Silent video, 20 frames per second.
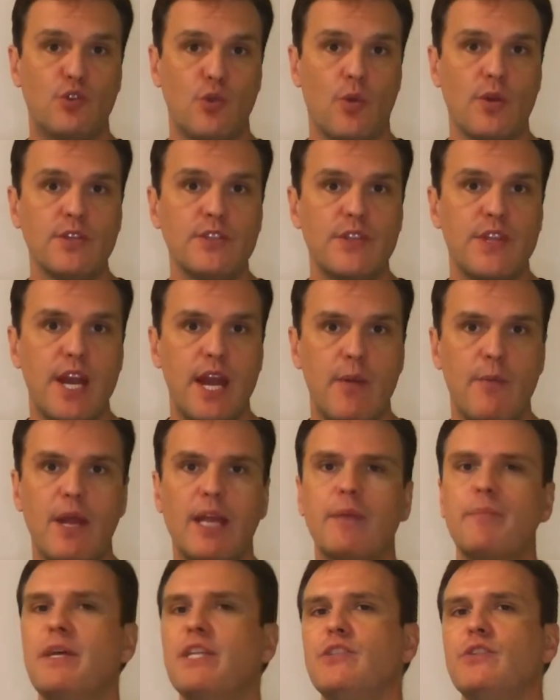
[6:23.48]
source that I
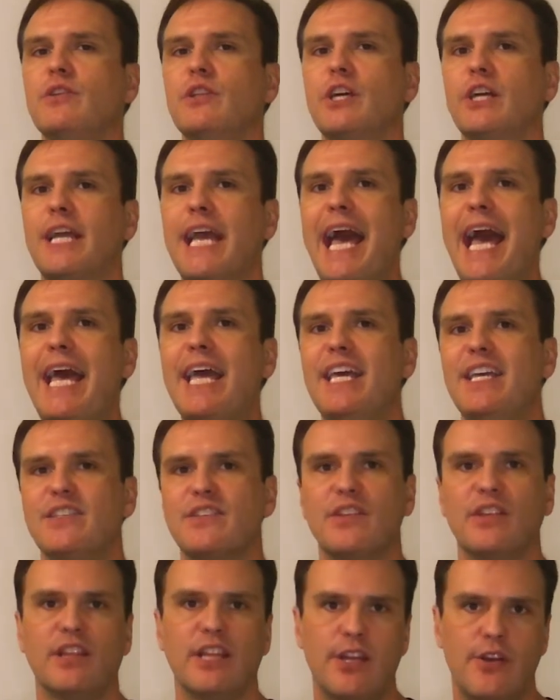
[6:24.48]
recommend you look at
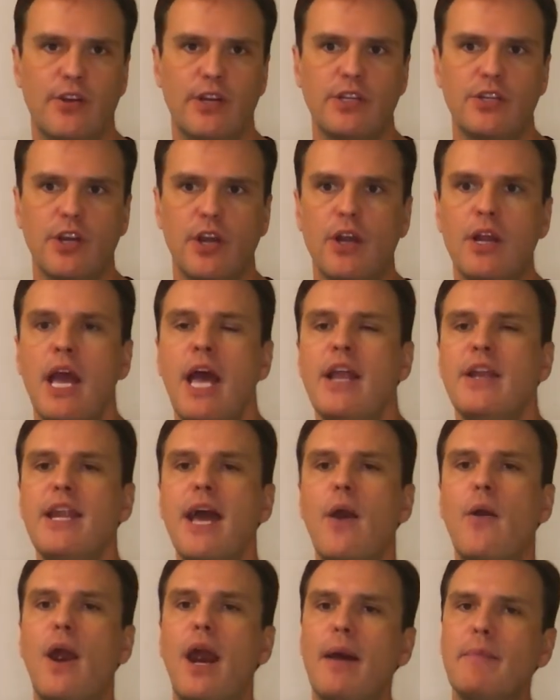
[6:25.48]
is literature.
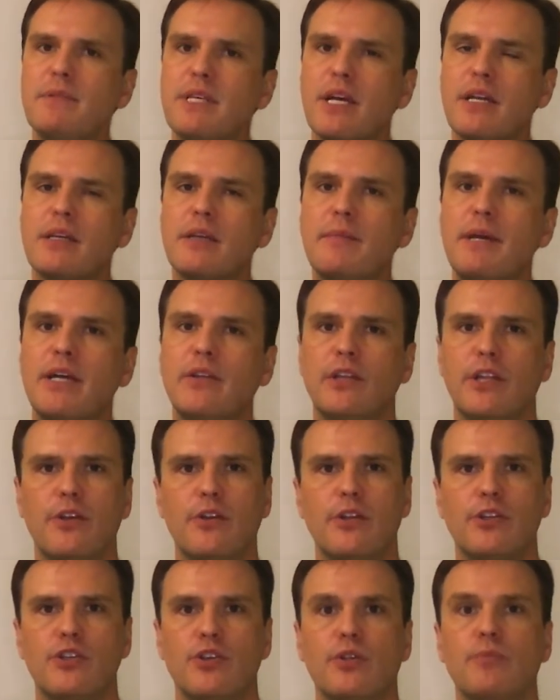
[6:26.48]
Now, I'm talking about
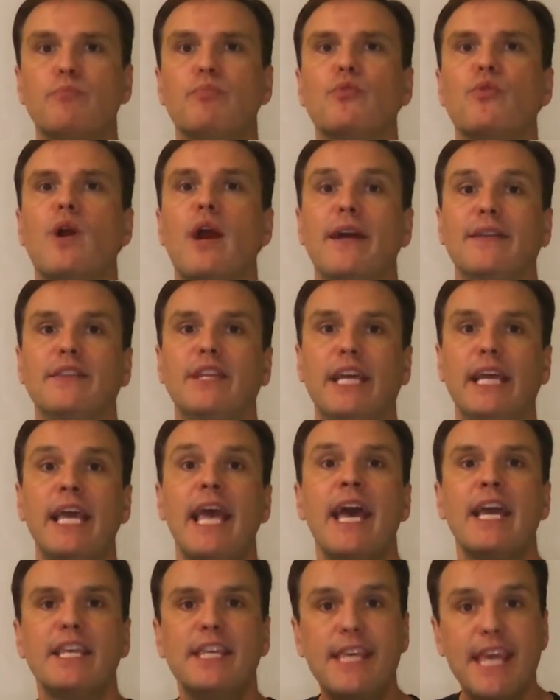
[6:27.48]
literature broadly.
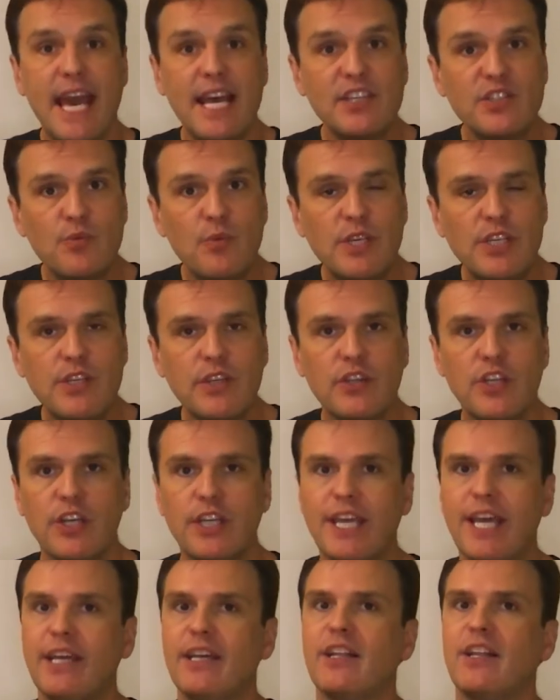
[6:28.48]
Yes, we should
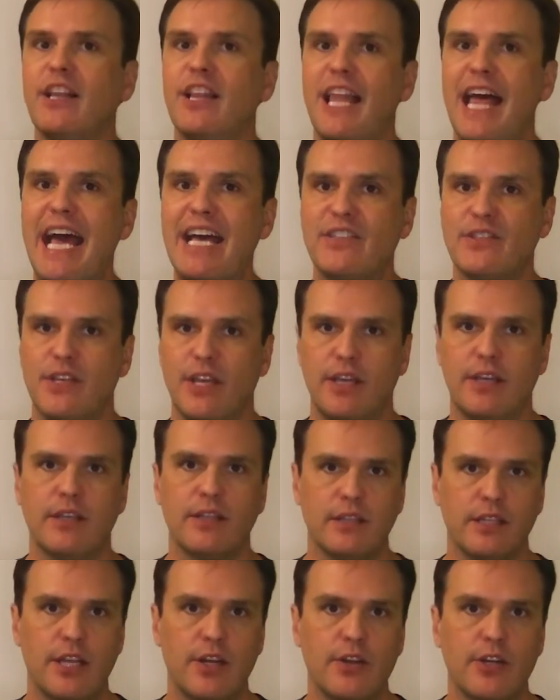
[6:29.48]
look at classic
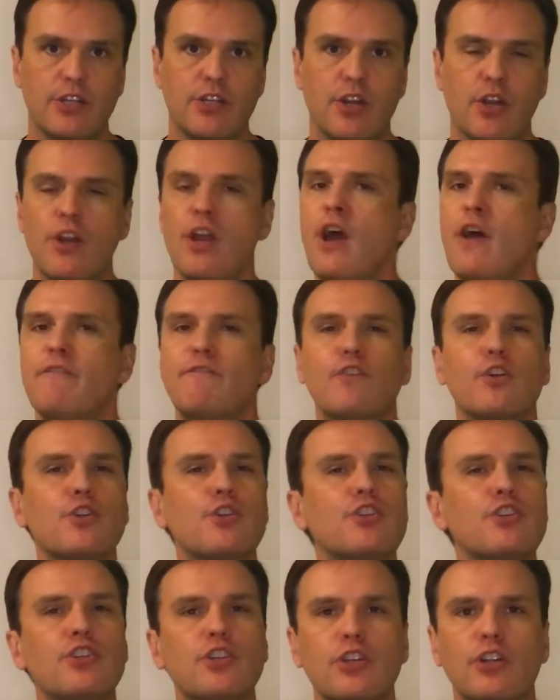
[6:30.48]
literature. For
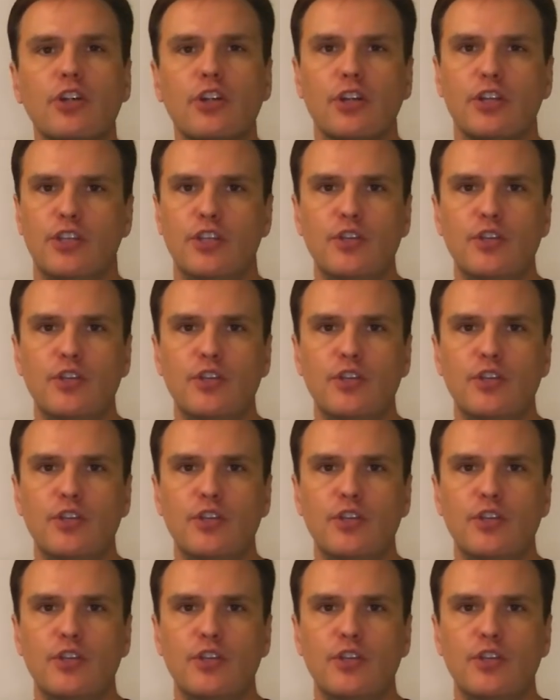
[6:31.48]
sure,